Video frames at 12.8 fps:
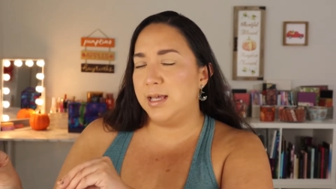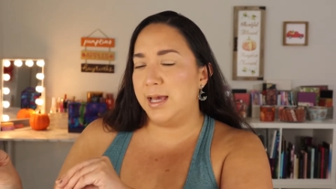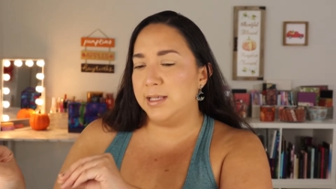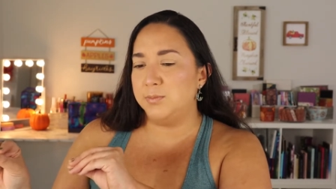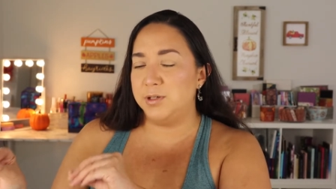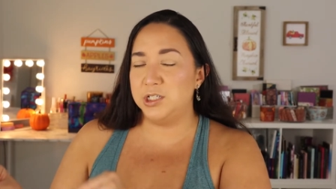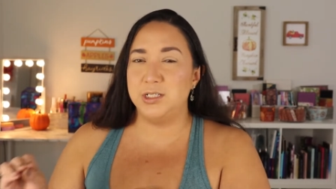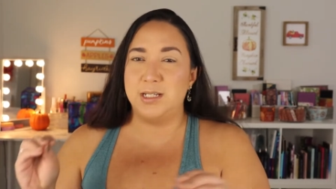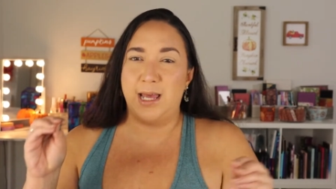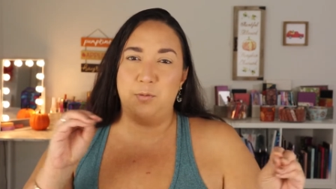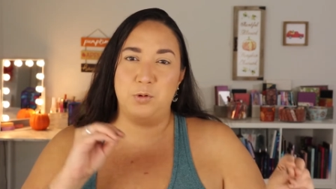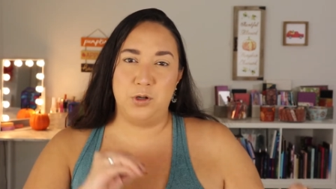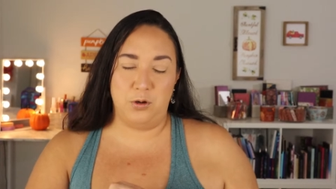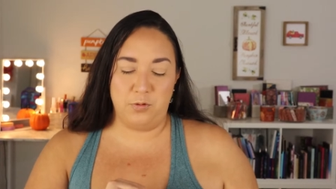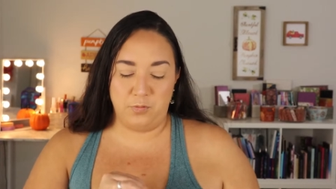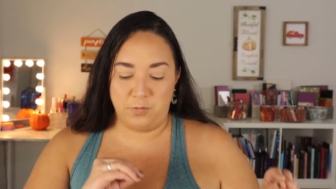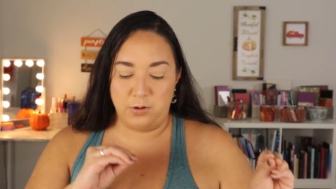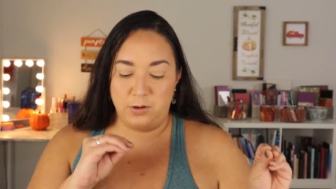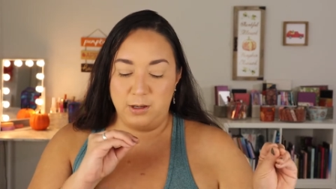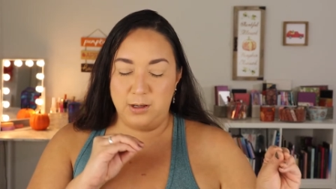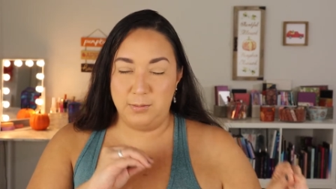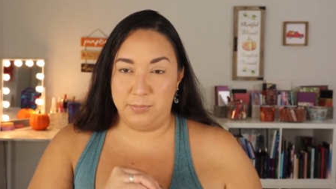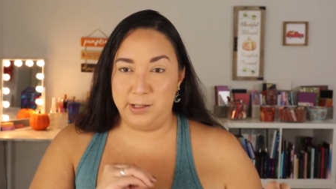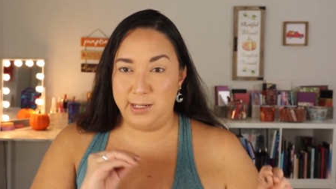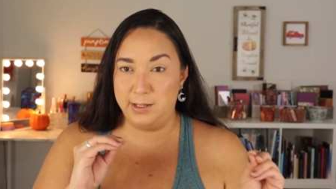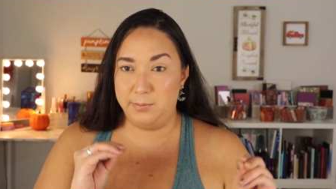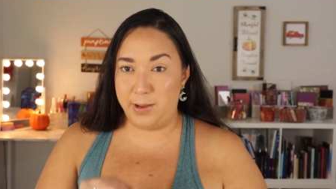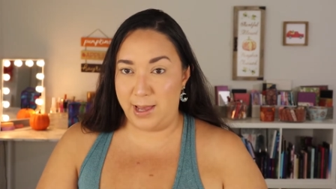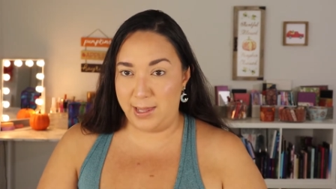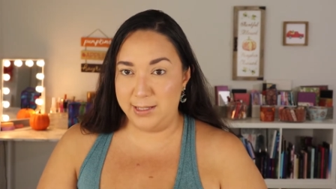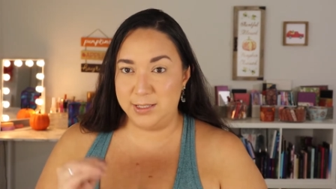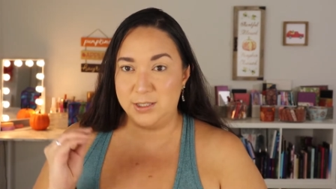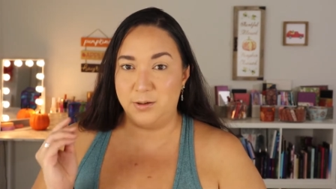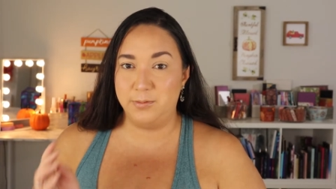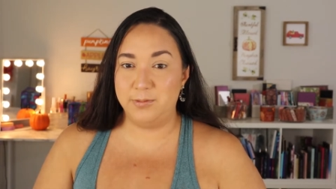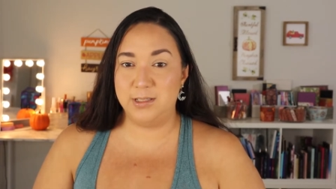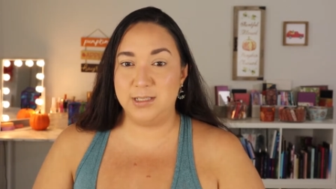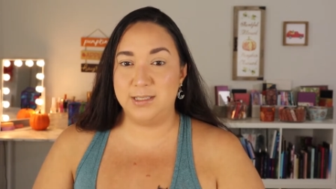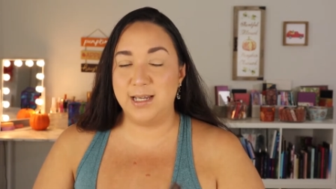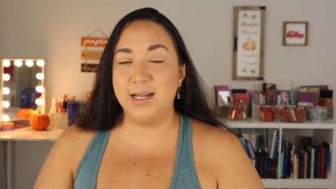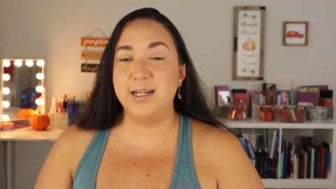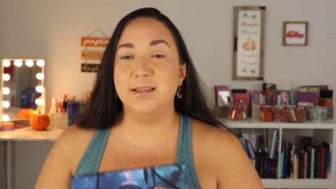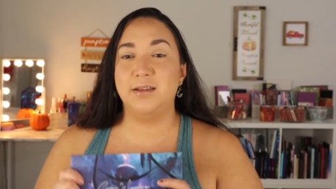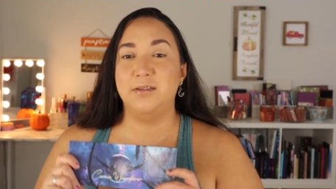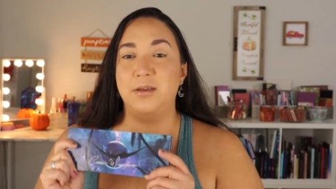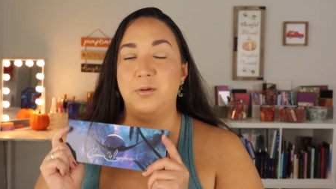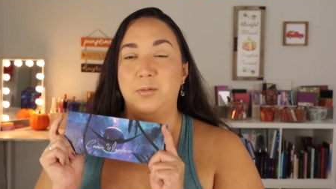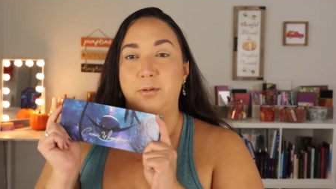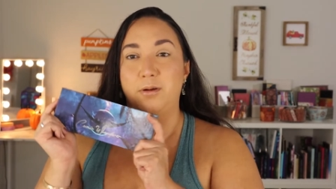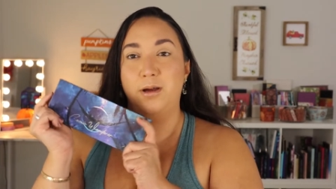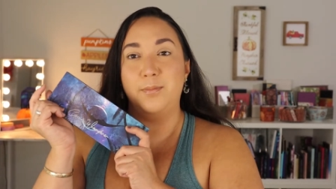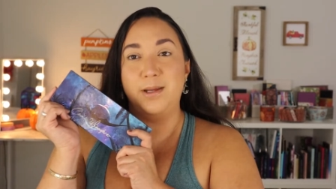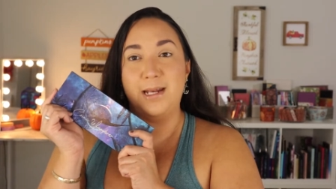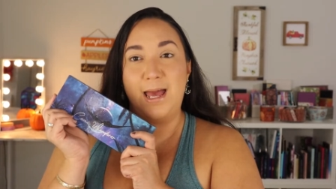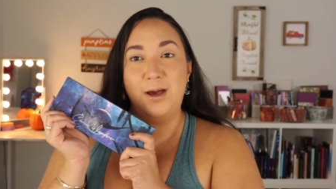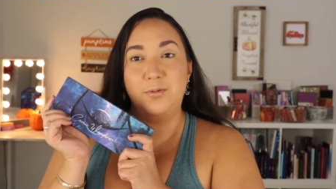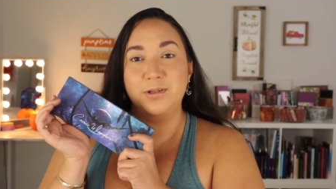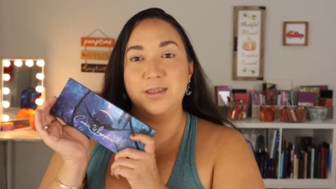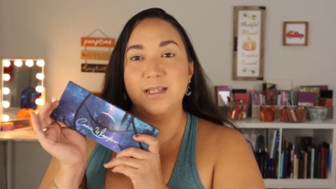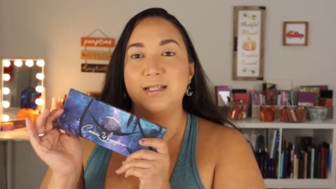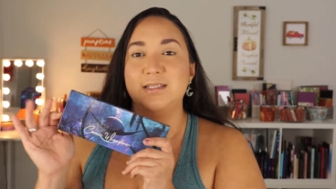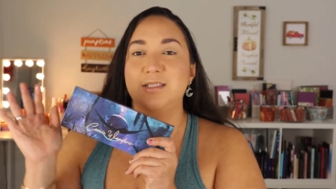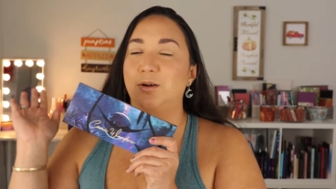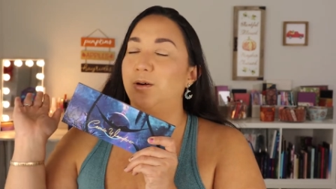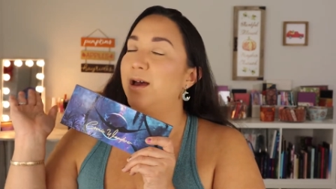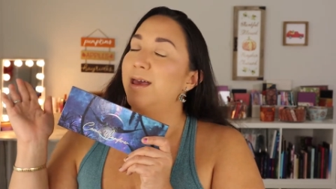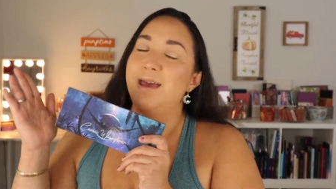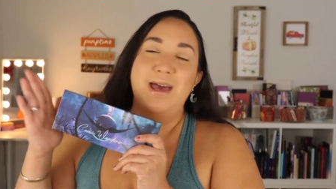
as much as i would go for a completed palette so i was excited that they were coming out with this so